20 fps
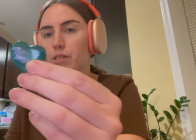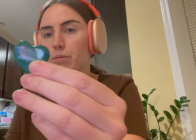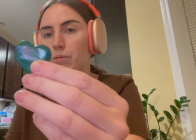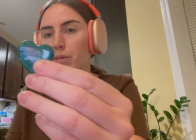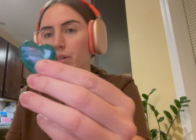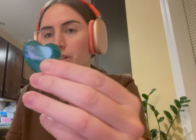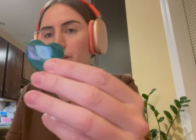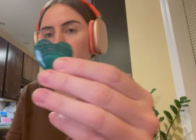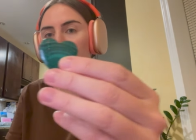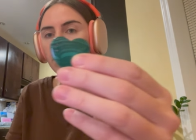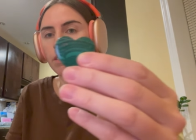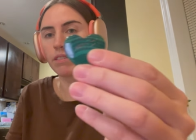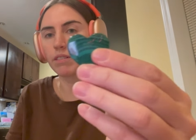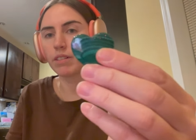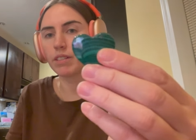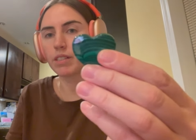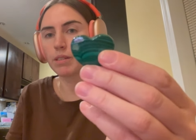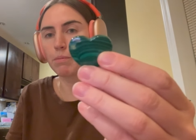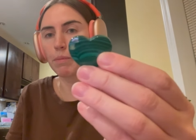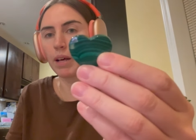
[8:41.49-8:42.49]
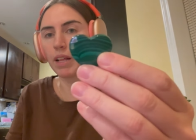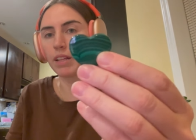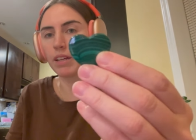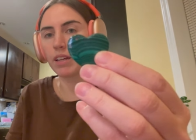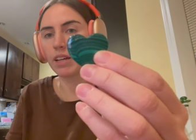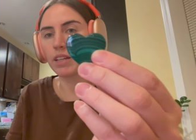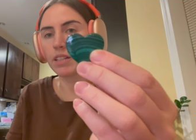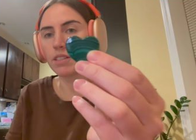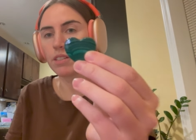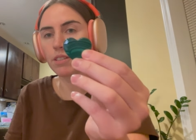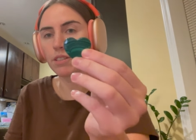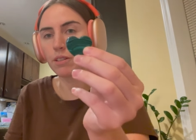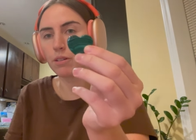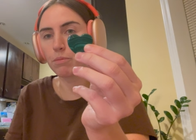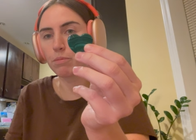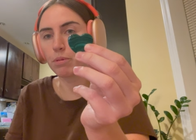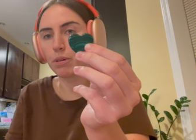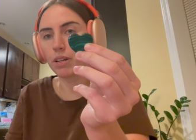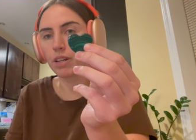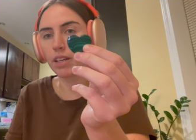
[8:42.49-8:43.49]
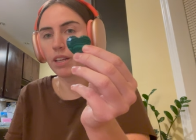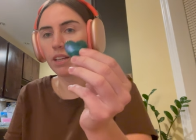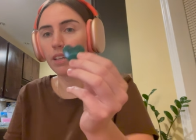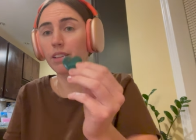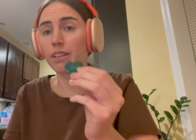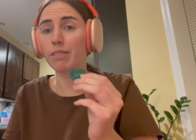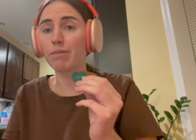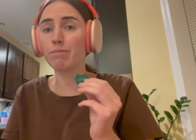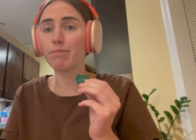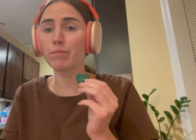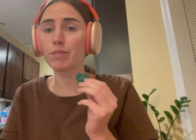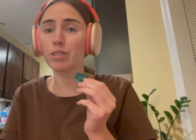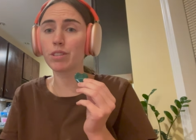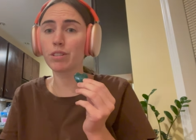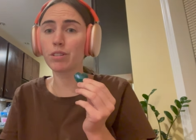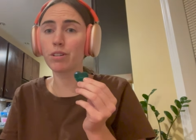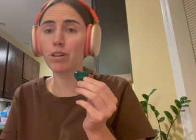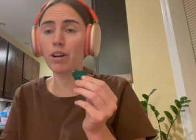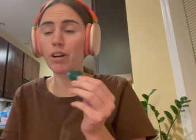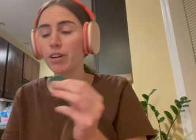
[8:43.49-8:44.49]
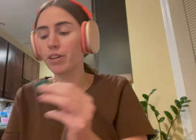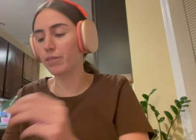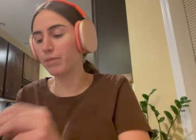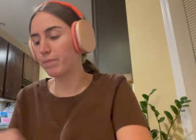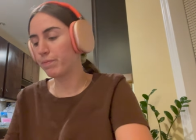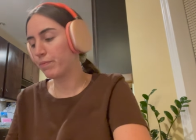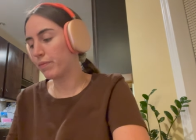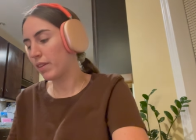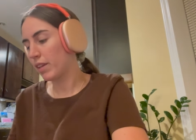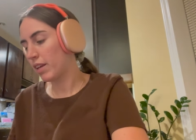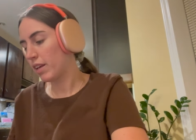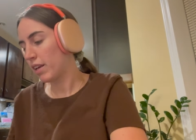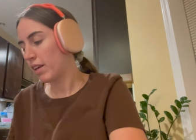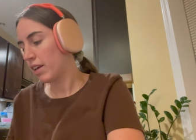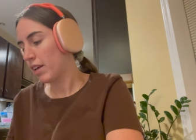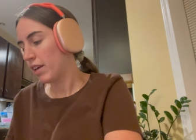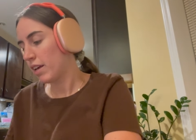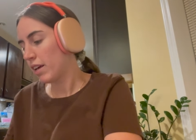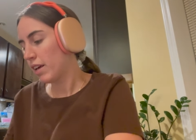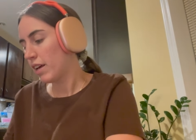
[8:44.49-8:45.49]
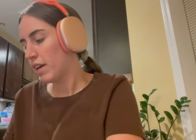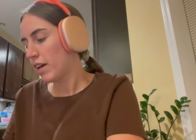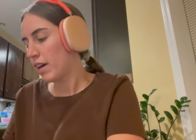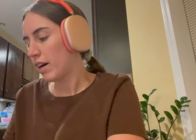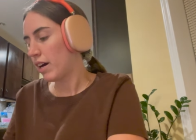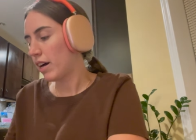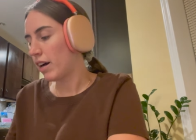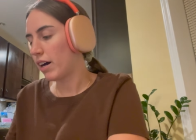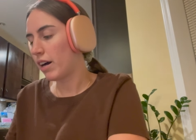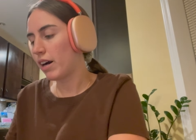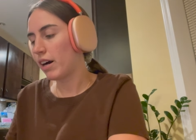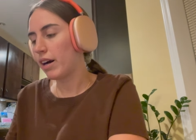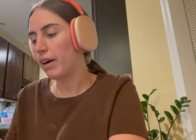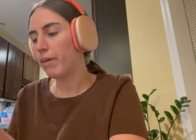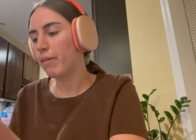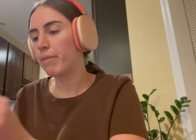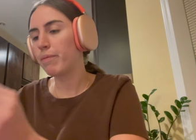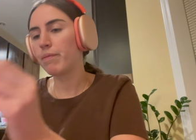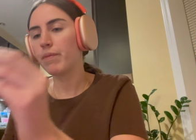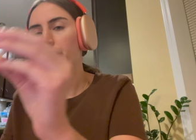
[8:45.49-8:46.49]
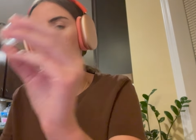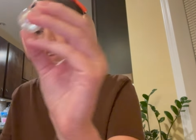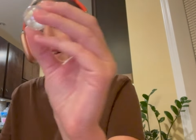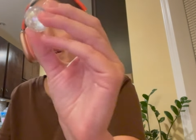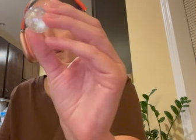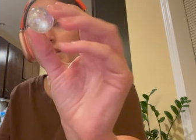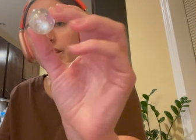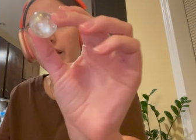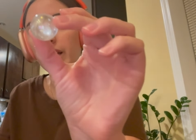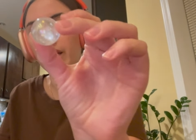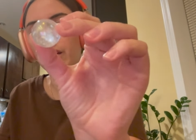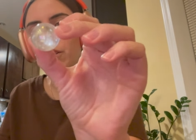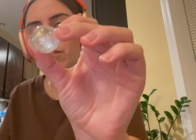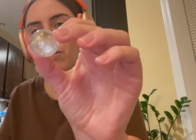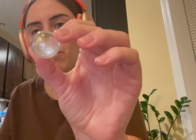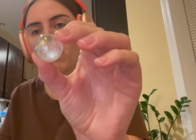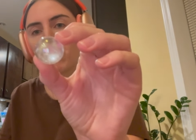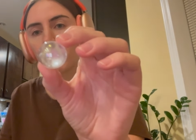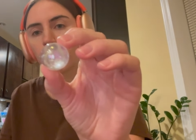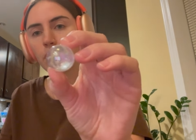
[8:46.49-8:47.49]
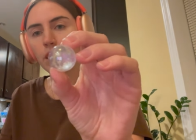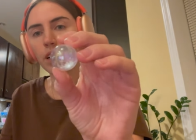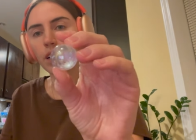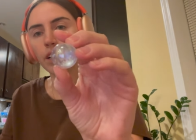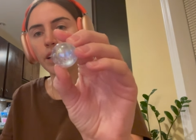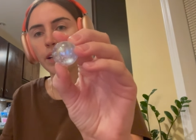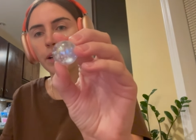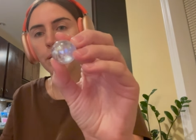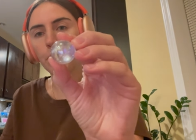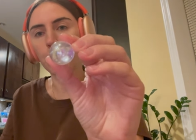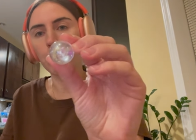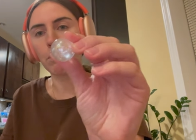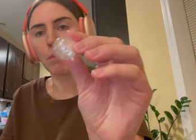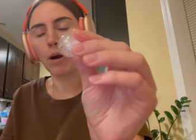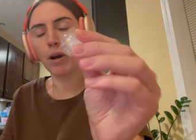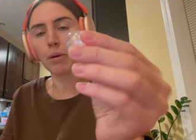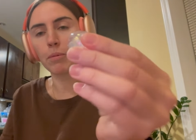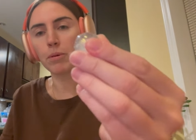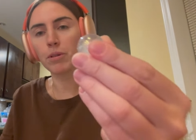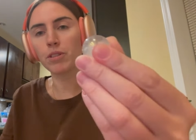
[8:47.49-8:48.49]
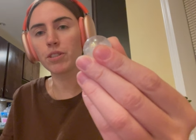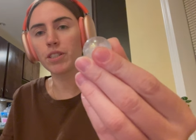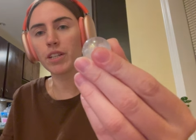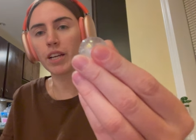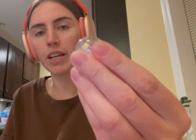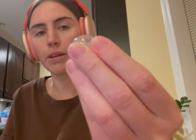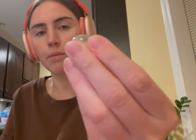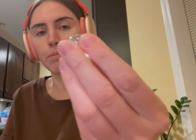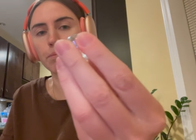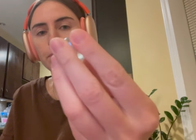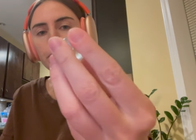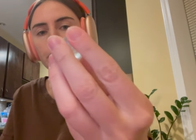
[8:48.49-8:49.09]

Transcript: one. This malachite's so pretty. It's a little heart. Um, this angel aura, like marble shape.